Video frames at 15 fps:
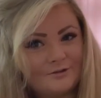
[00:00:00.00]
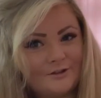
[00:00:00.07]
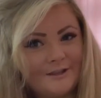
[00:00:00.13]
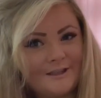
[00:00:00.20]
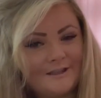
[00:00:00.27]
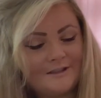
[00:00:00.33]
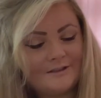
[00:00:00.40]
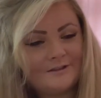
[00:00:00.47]
are
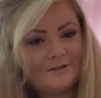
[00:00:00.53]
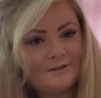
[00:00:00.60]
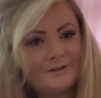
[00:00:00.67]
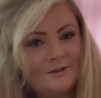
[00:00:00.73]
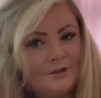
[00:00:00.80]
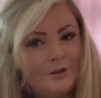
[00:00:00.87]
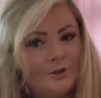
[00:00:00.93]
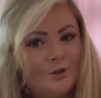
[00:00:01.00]
in.
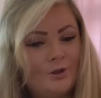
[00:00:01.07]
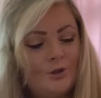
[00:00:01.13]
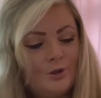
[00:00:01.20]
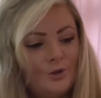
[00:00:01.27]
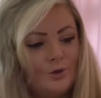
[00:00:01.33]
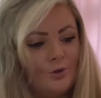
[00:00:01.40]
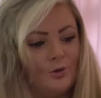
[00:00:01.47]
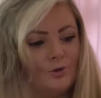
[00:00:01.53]

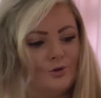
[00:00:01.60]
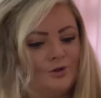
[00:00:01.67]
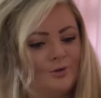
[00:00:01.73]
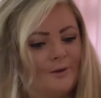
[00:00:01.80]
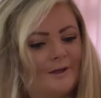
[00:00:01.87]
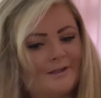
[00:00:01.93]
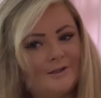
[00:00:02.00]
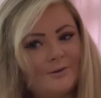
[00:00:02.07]
Or do
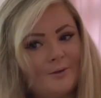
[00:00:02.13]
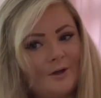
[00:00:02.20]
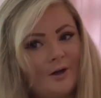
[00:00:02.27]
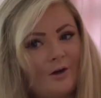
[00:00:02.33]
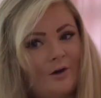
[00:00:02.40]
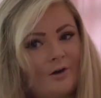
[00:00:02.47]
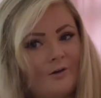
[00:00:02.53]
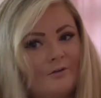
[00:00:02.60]
I do it
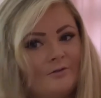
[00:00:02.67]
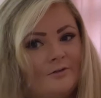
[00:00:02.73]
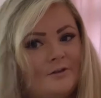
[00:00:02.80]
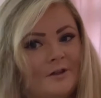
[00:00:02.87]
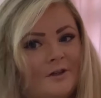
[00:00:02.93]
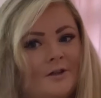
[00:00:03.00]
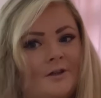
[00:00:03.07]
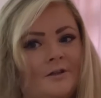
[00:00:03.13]
after?